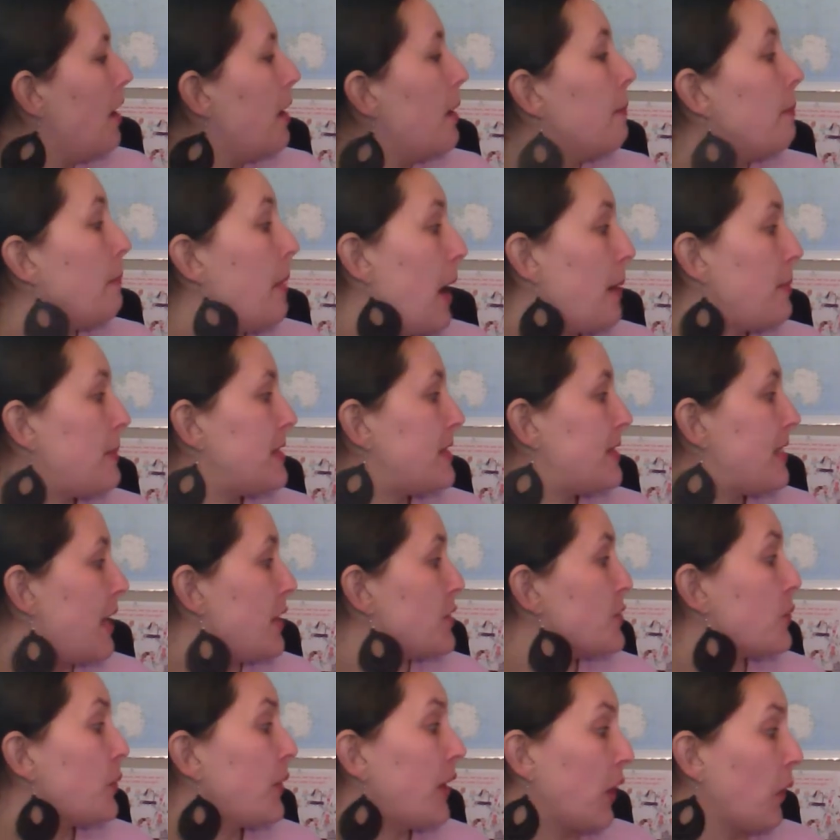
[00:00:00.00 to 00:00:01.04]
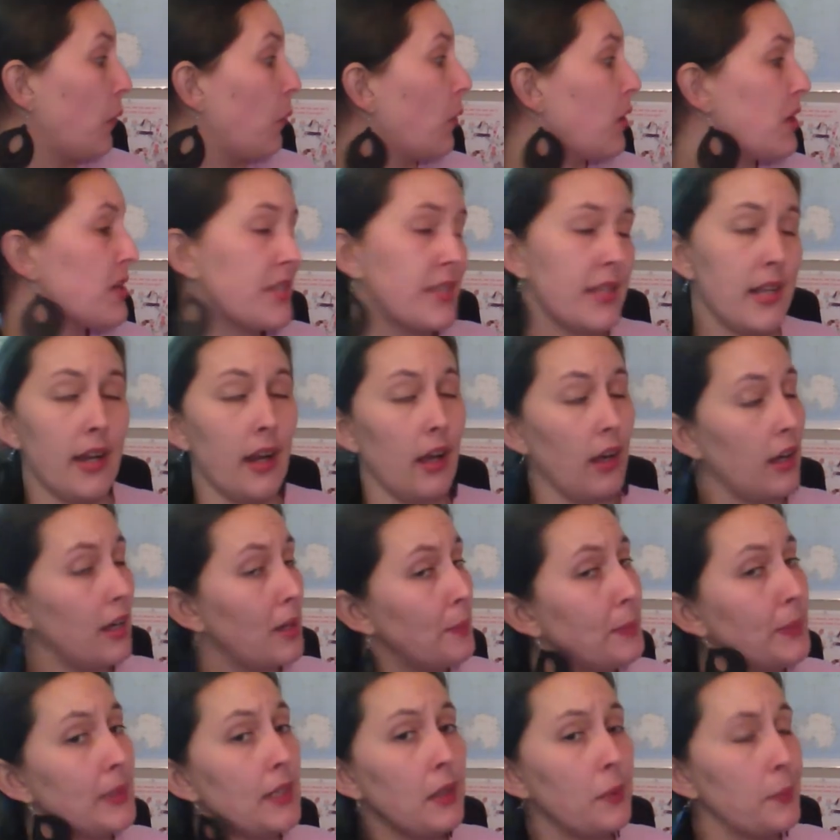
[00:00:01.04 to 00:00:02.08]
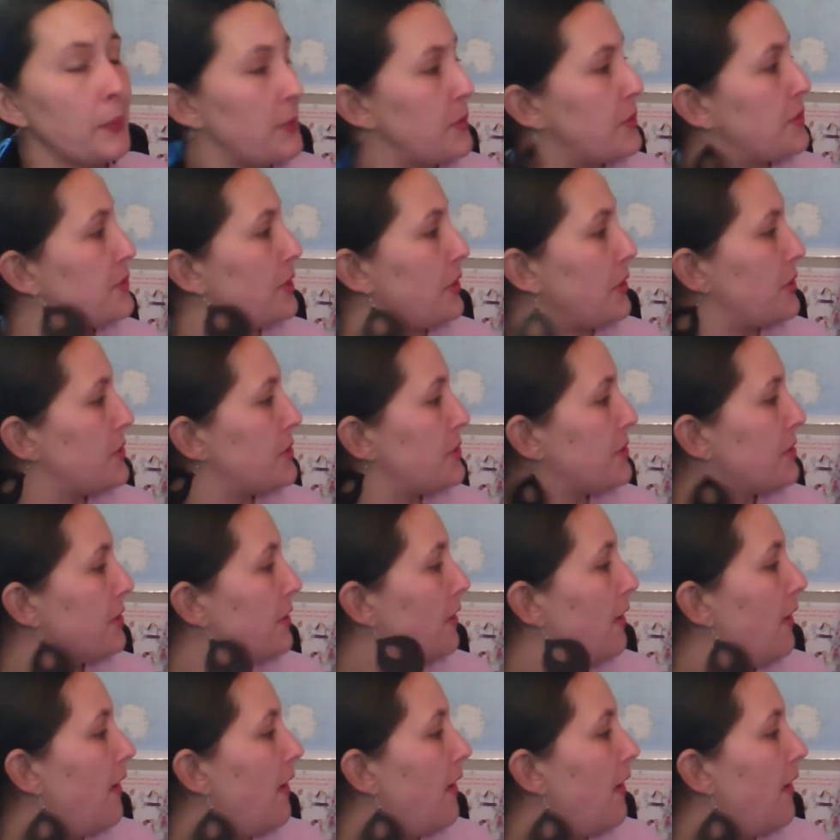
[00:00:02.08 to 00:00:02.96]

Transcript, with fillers: Mama says we are worse than a couple of roosters.